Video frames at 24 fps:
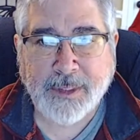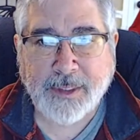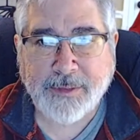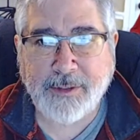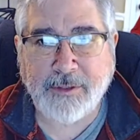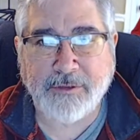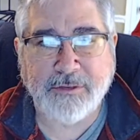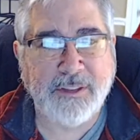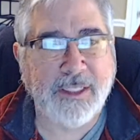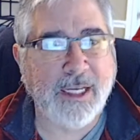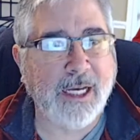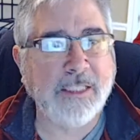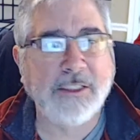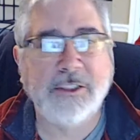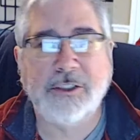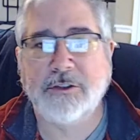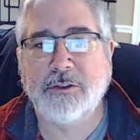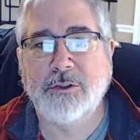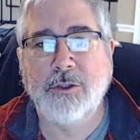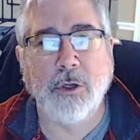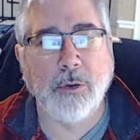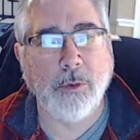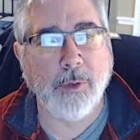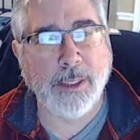There's not
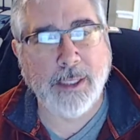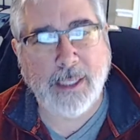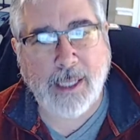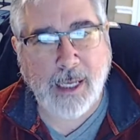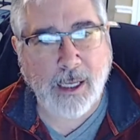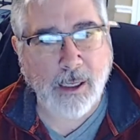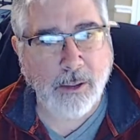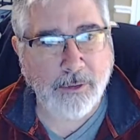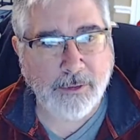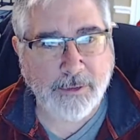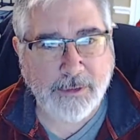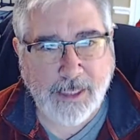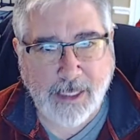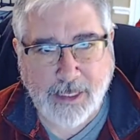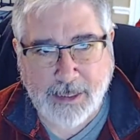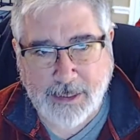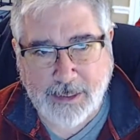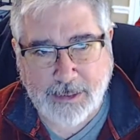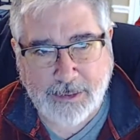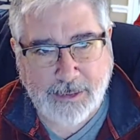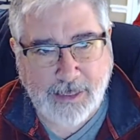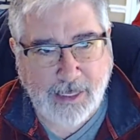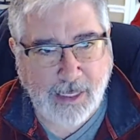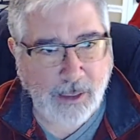just going out and
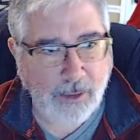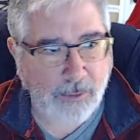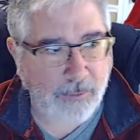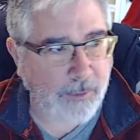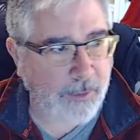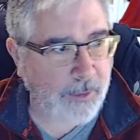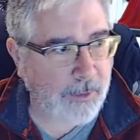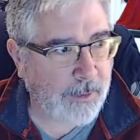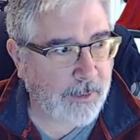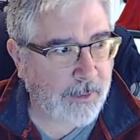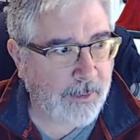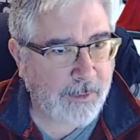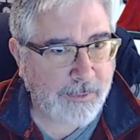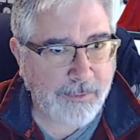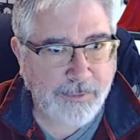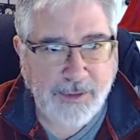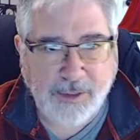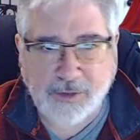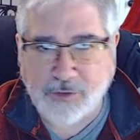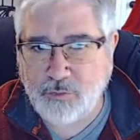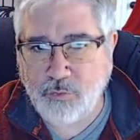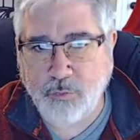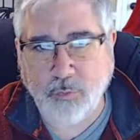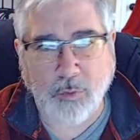taking down
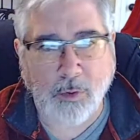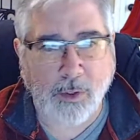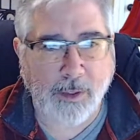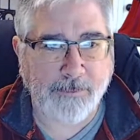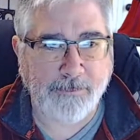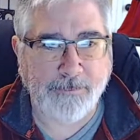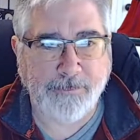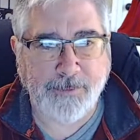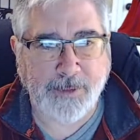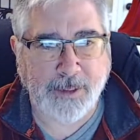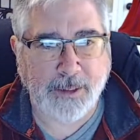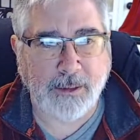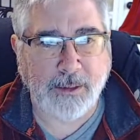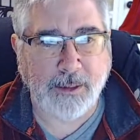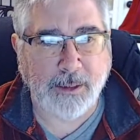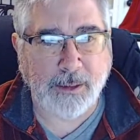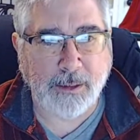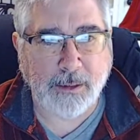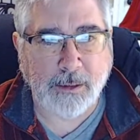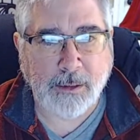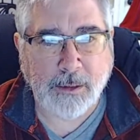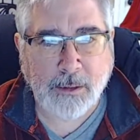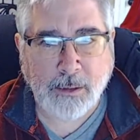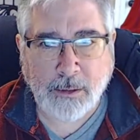this one
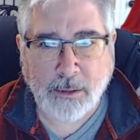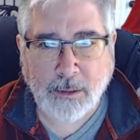villain.